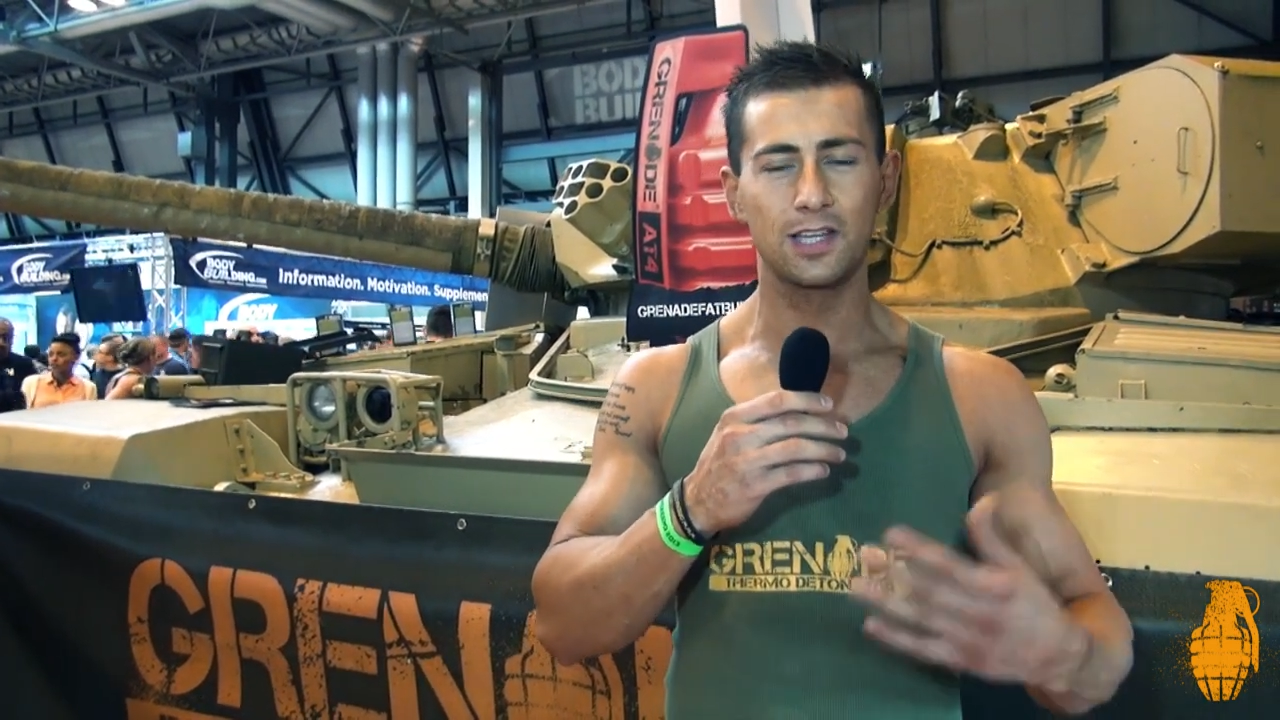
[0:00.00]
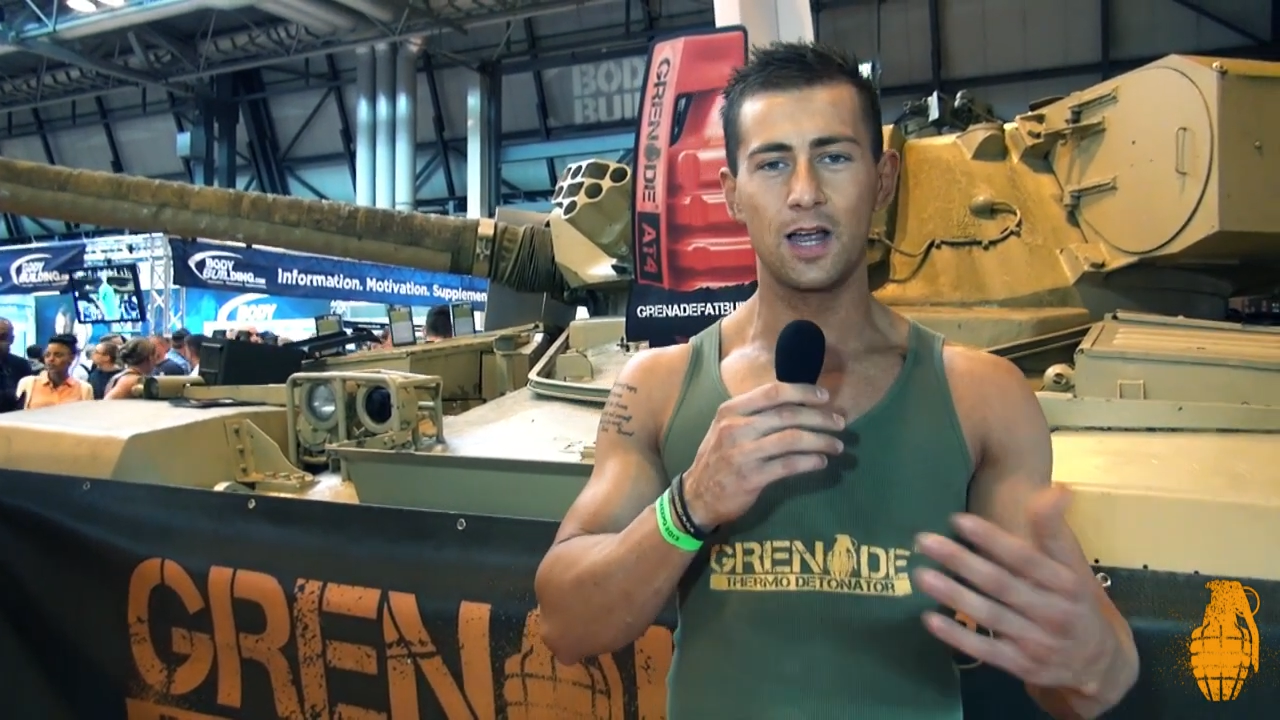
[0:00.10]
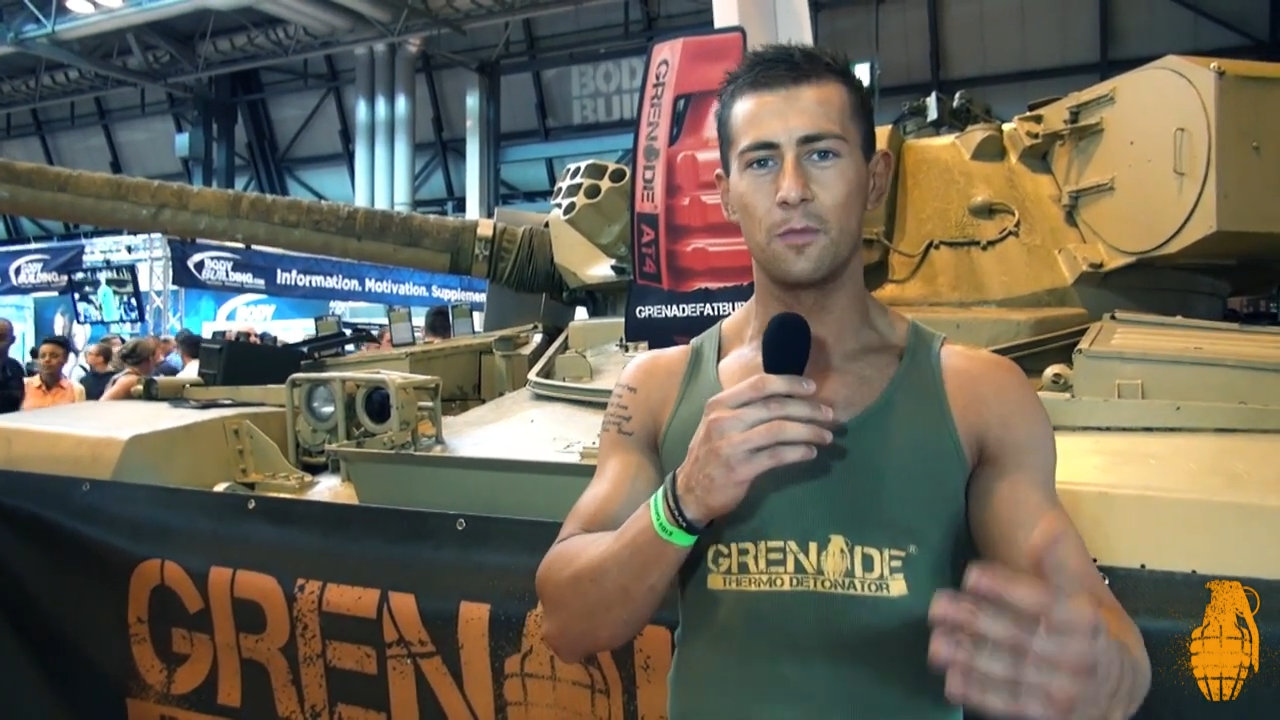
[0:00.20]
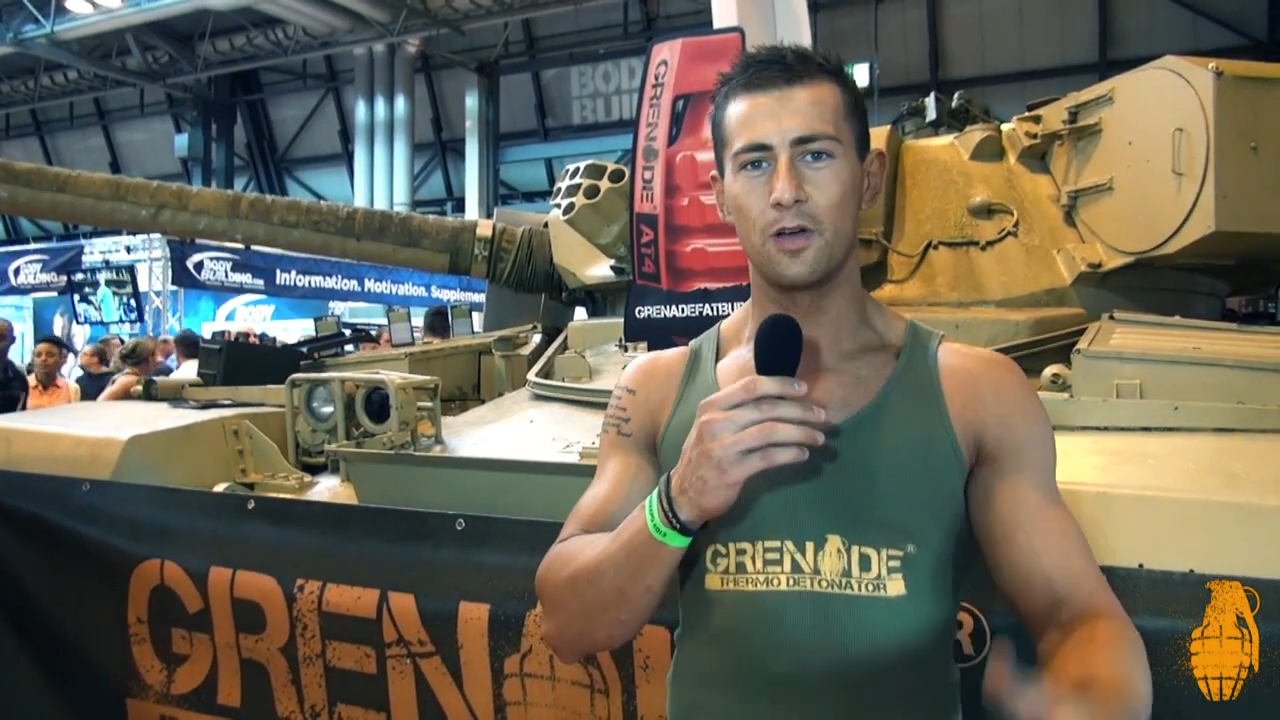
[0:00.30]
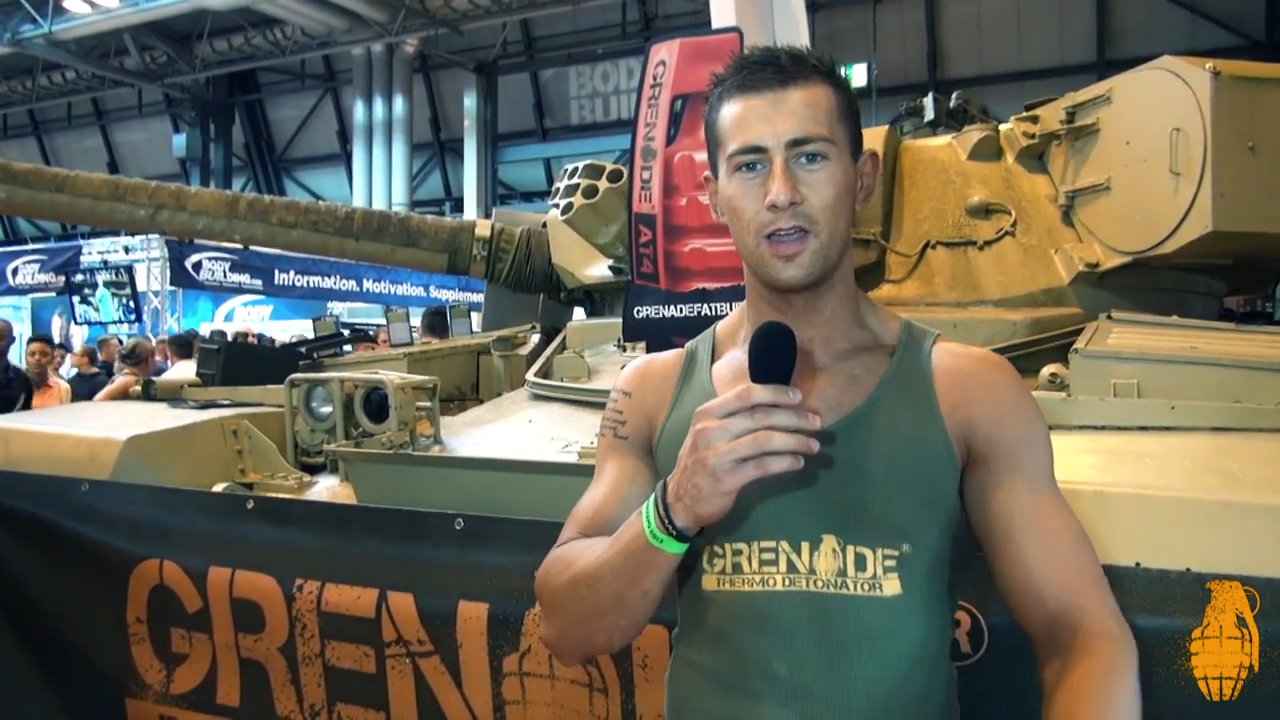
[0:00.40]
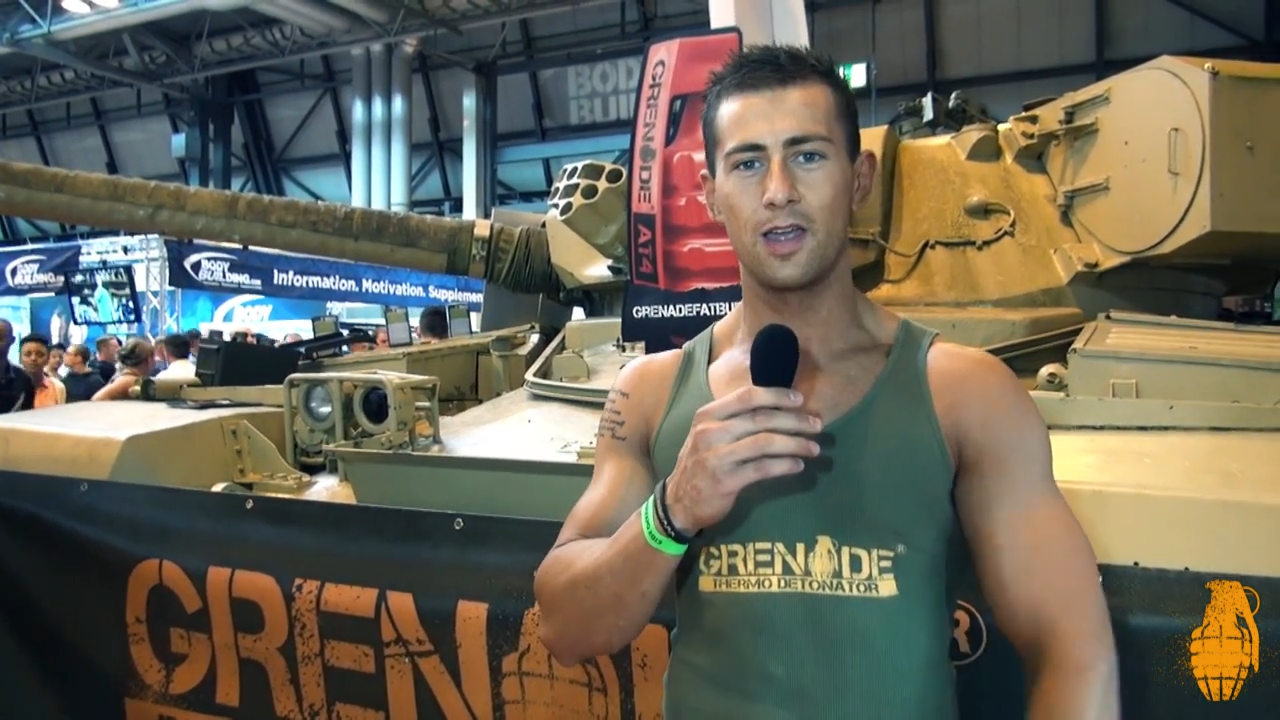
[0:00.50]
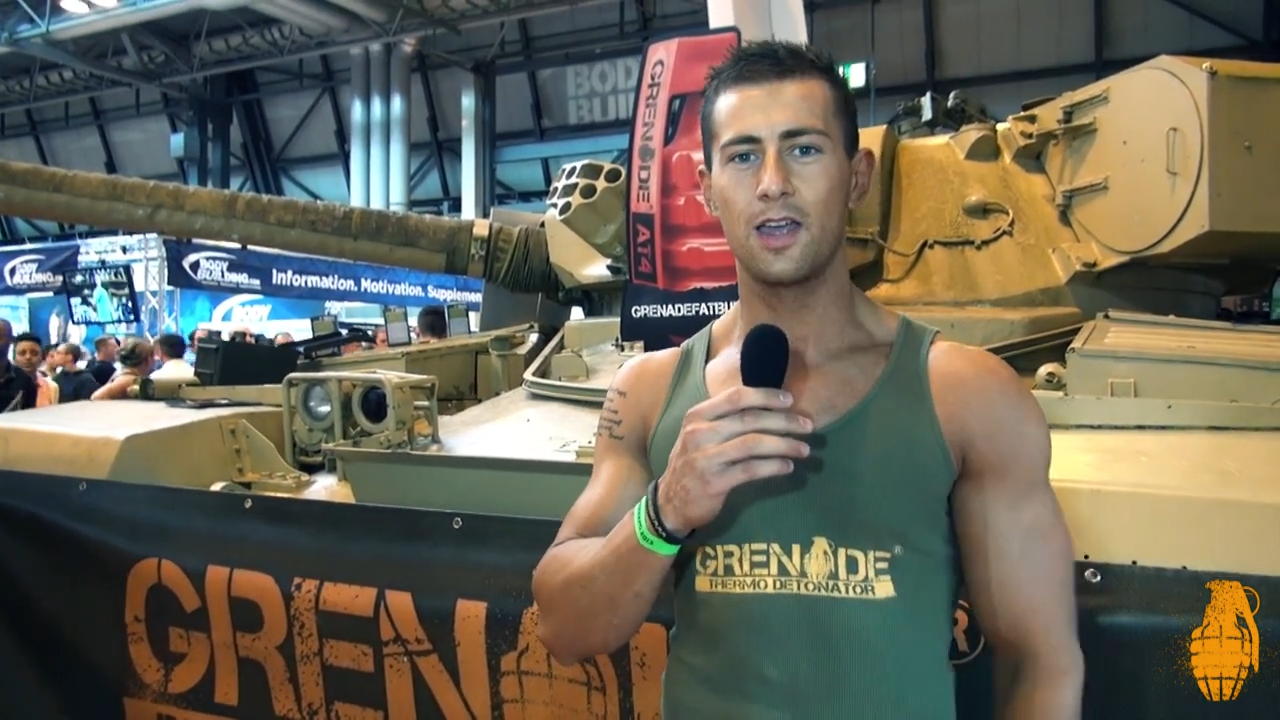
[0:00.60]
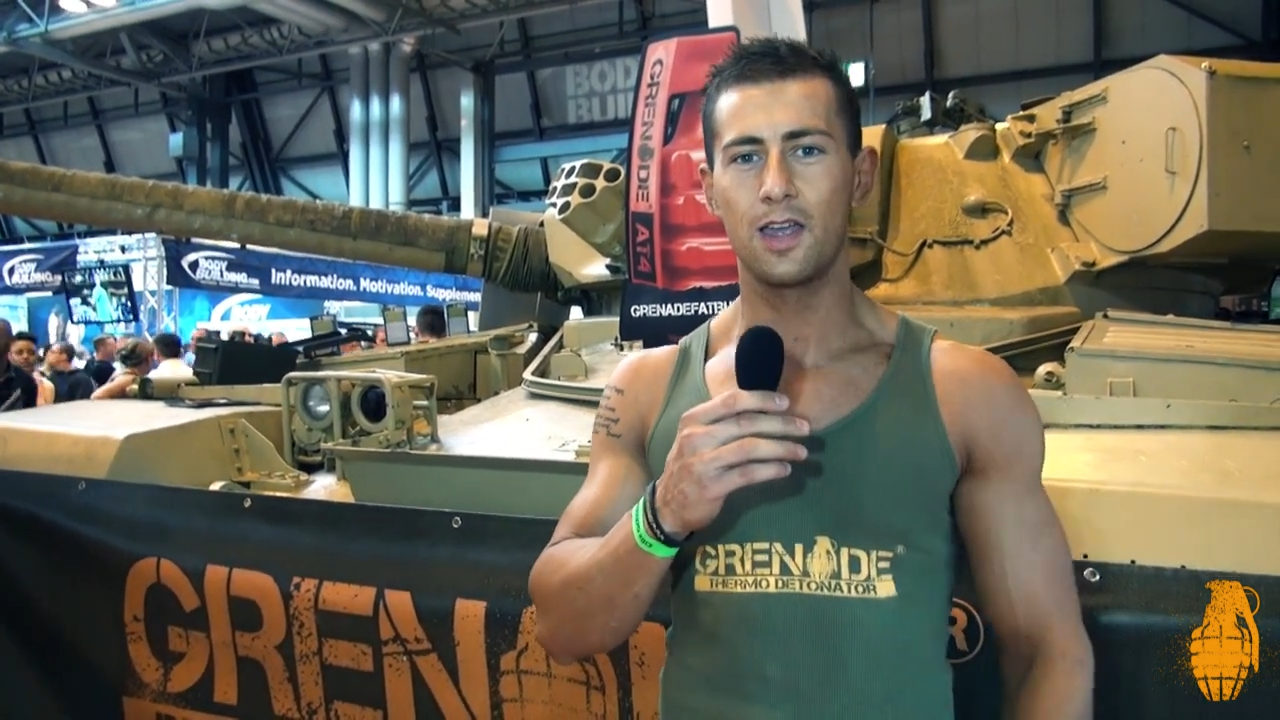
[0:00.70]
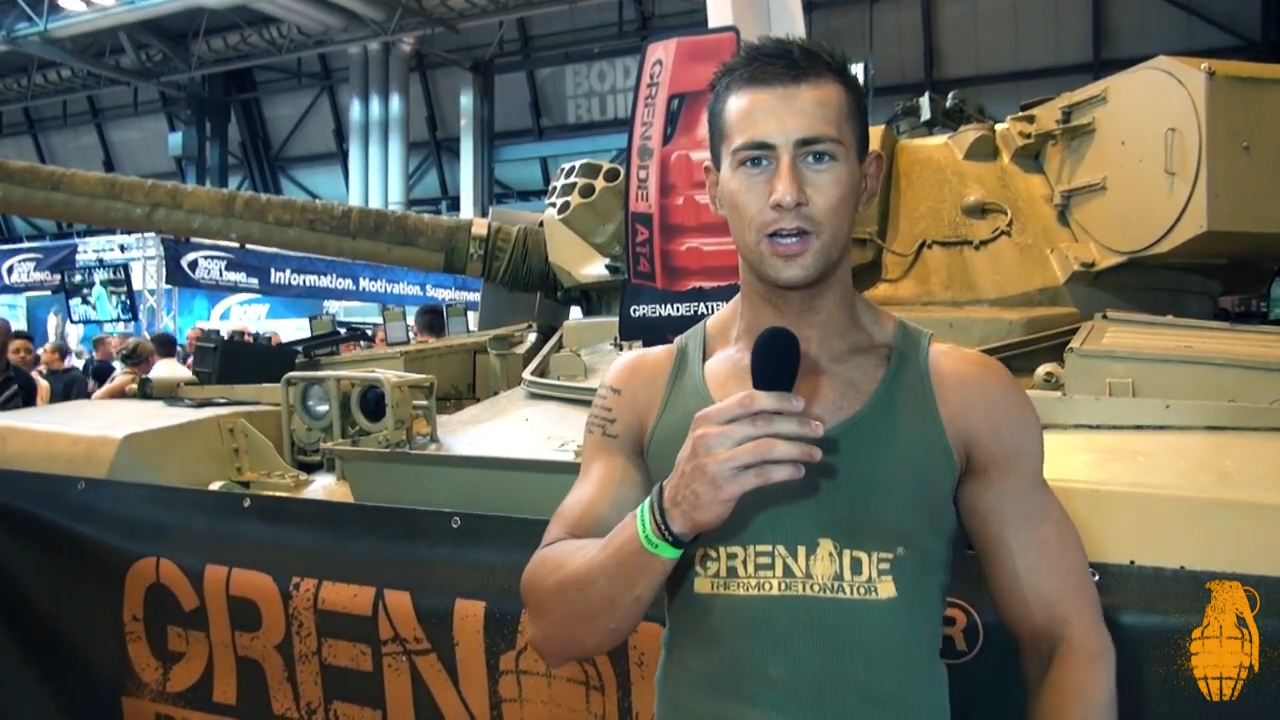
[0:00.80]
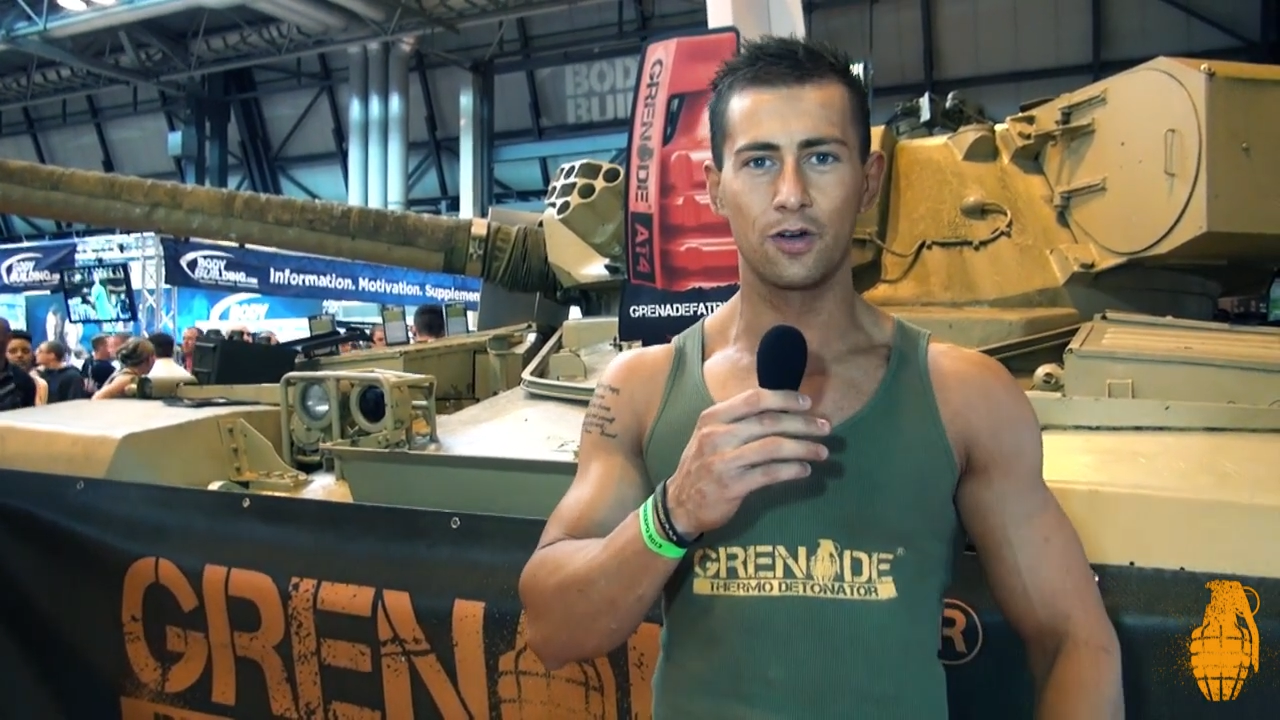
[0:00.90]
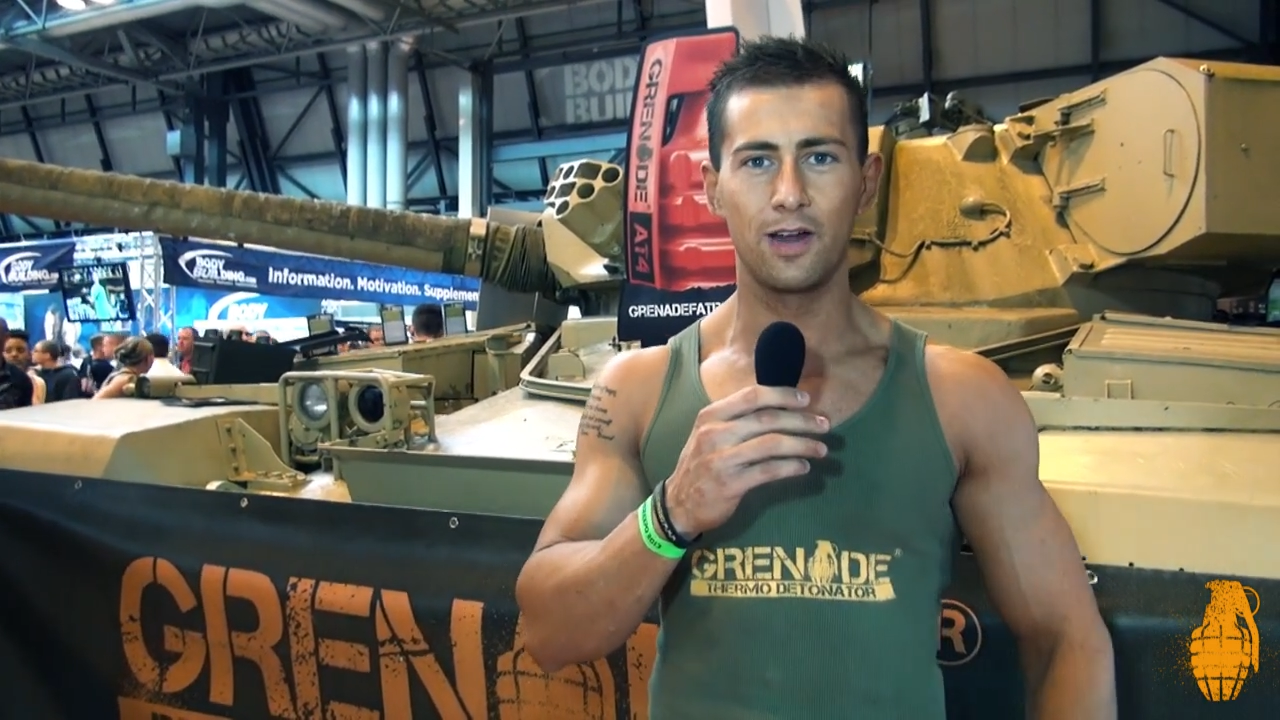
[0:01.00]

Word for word: start my uh,